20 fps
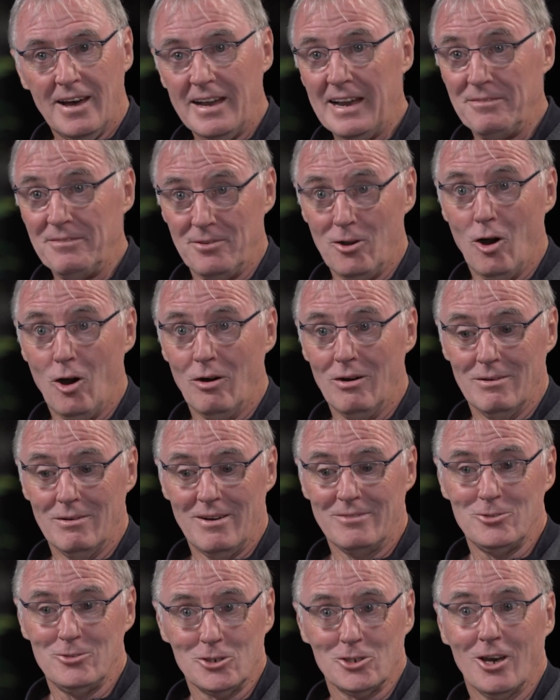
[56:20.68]
And if
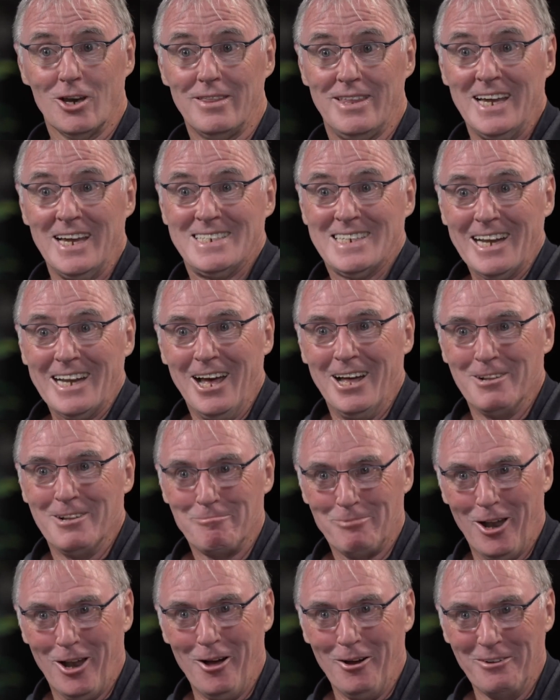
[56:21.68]
not, I've just got this
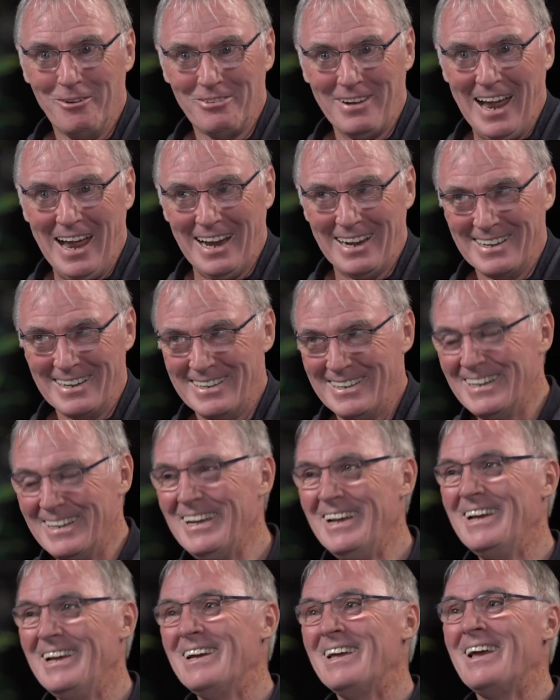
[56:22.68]
little plot of
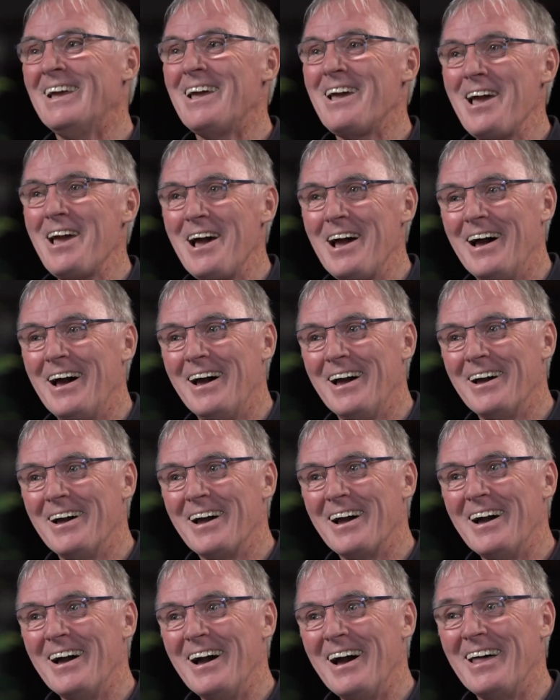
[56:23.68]
land.
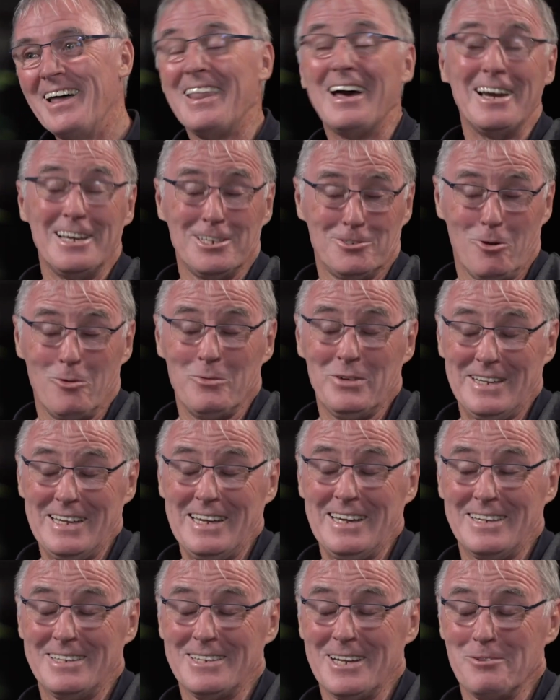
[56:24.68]
And that is what we
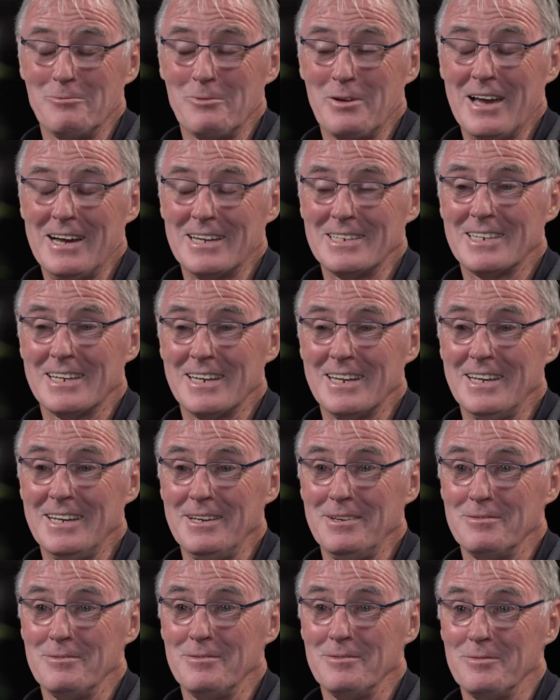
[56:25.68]
did. And we
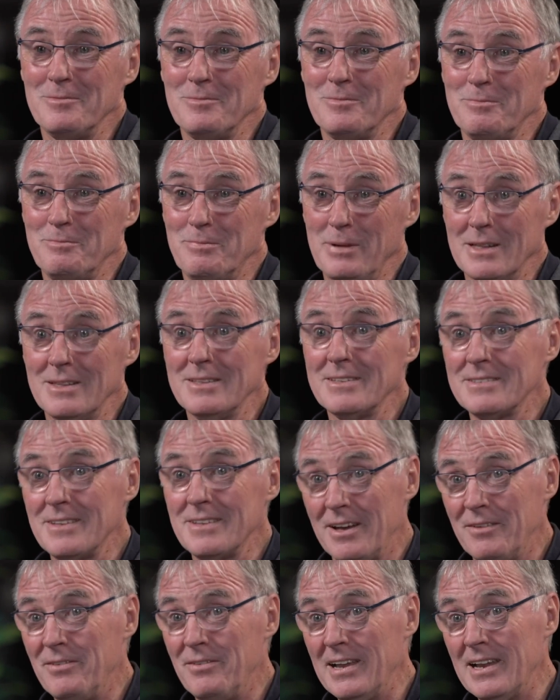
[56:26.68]
actually built
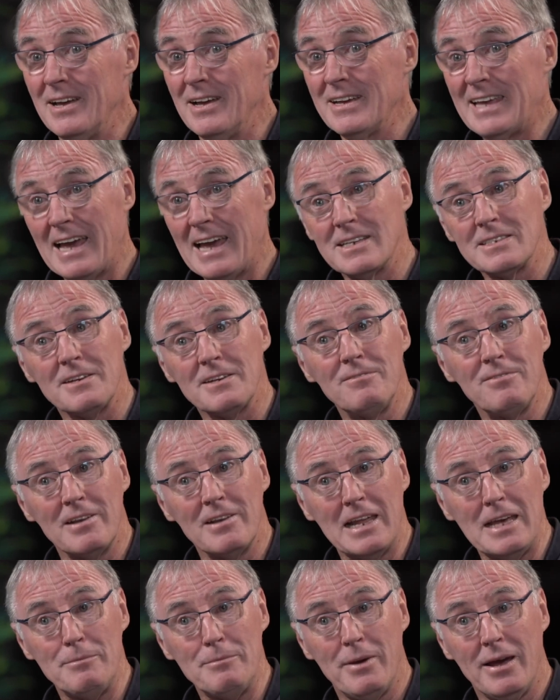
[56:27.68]
a villa, Casa
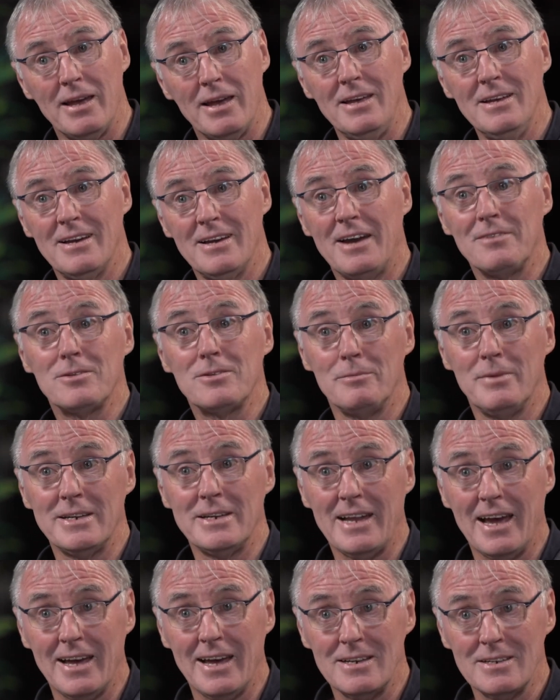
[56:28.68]
Felipe, after
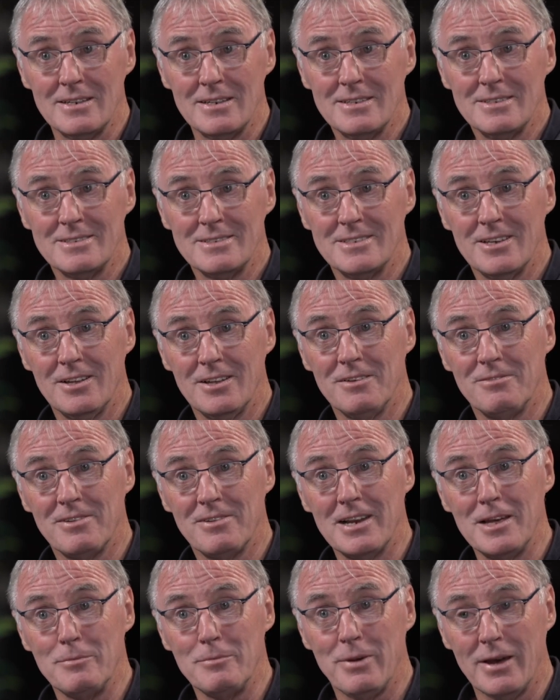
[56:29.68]
my dad. So the
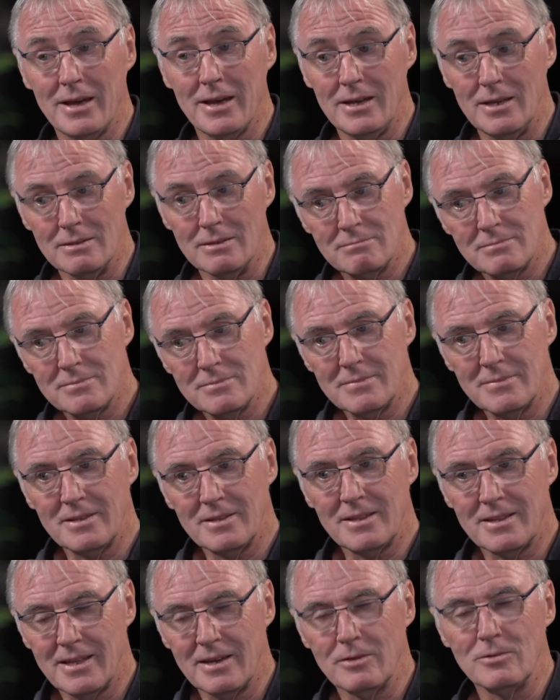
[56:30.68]
Felipe
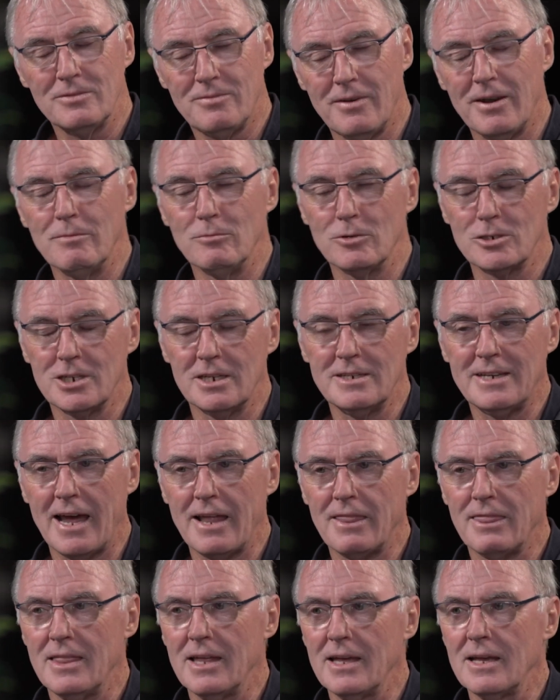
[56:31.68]
thing was very much a
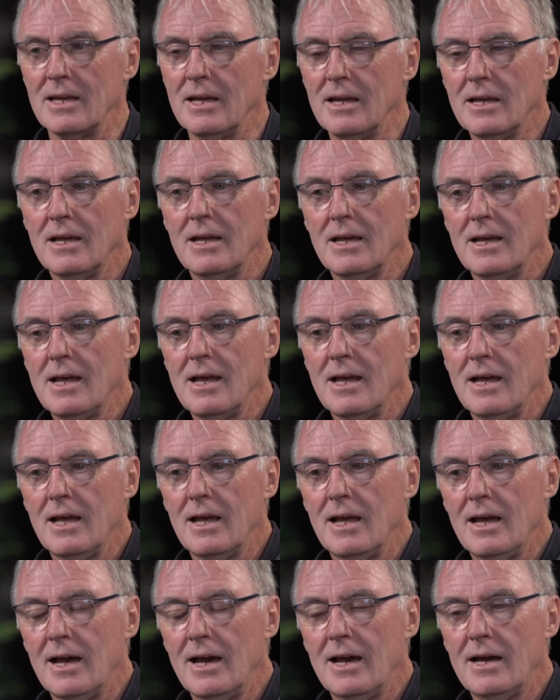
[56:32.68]
dad thing.
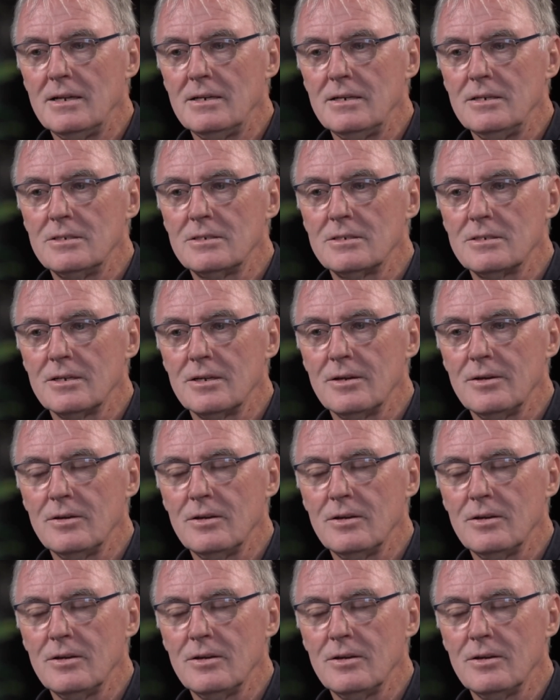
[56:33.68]
And